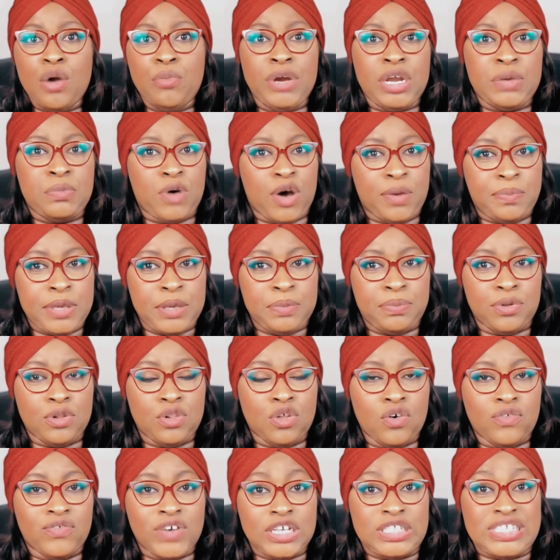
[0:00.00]
bring more people
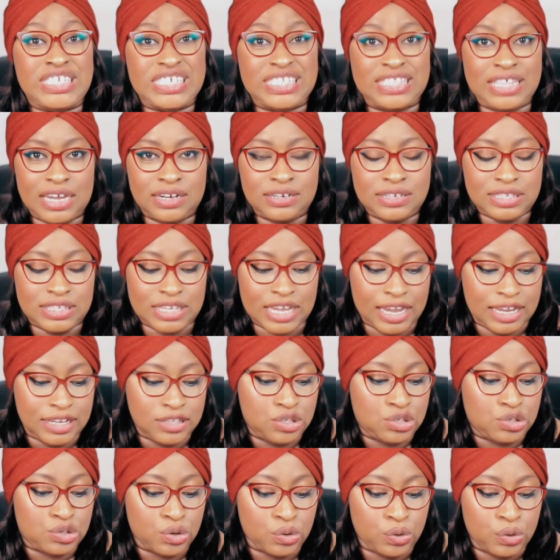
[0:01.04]
over to their side.
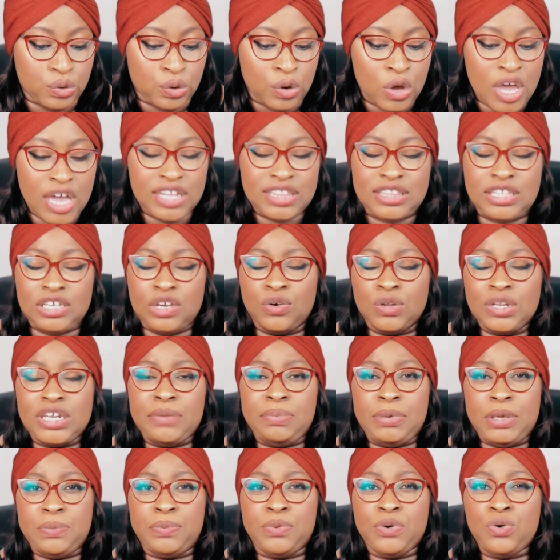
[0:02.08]
So the only
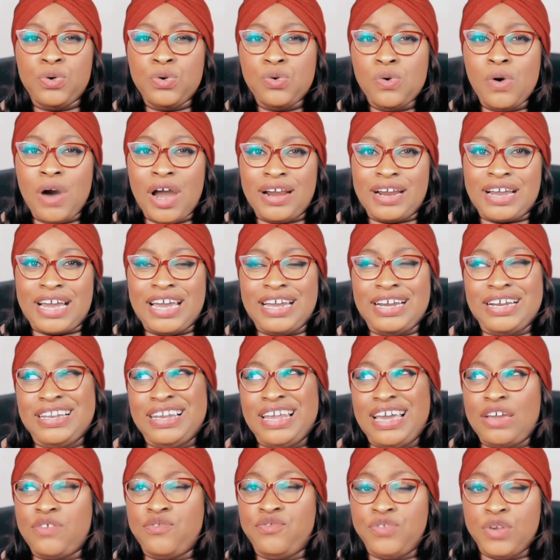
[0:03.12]
people who are kind of
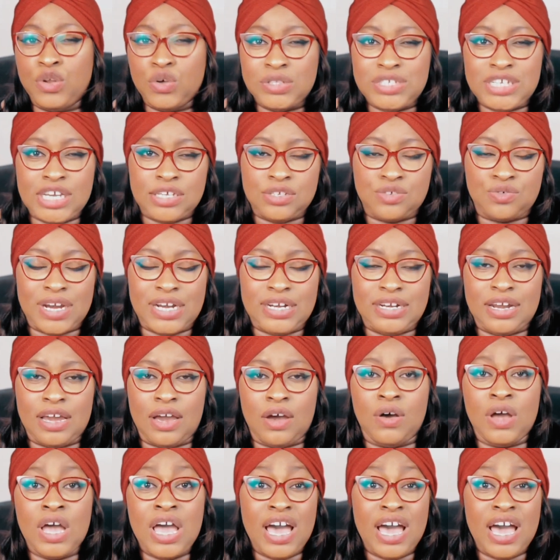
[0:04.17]
like floaters right now